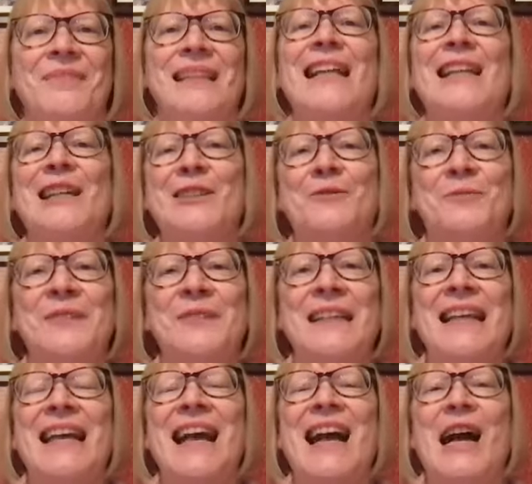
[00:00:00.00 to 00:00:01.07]
Hello,
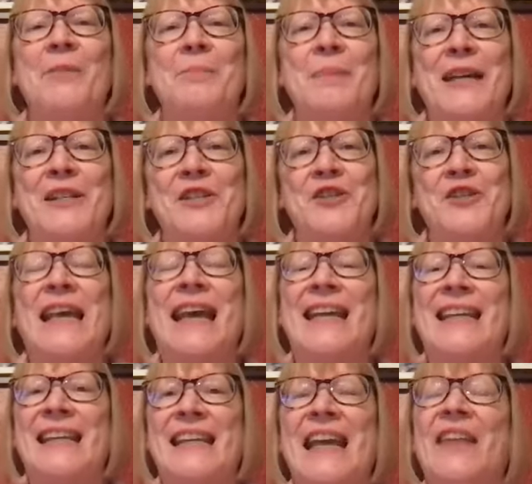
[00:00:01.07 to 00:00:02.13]
I'm Pastor
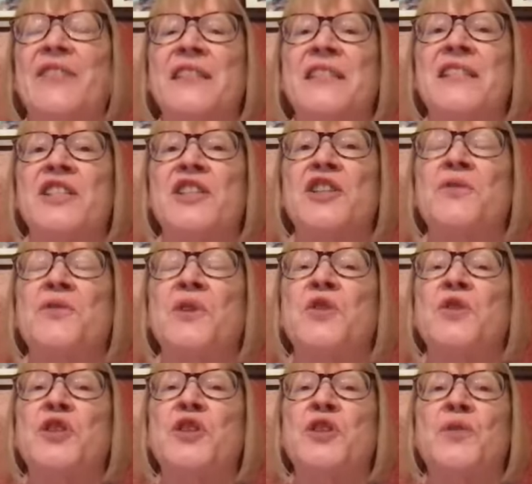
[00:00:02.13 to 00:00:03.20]
Katie, and this is the
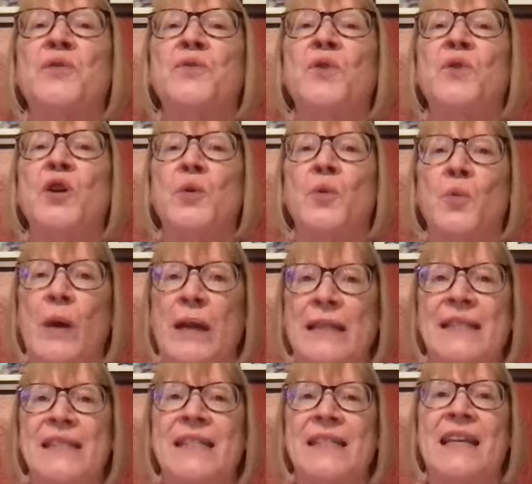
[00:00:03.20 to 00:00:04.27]
devotional for
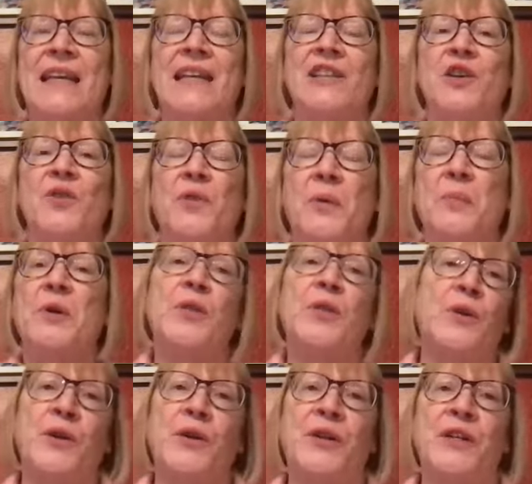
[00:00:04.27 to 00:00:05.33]
Wednesday, November
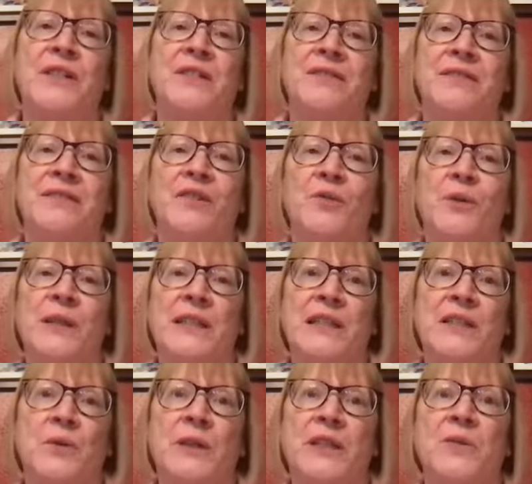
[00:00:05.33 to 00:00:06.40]
3rd,
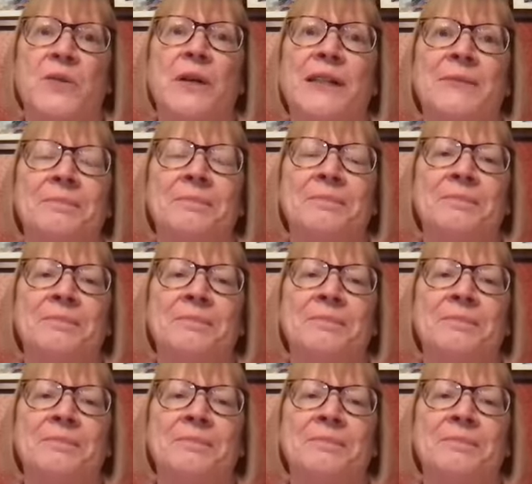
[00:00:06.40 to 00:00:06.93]
2021.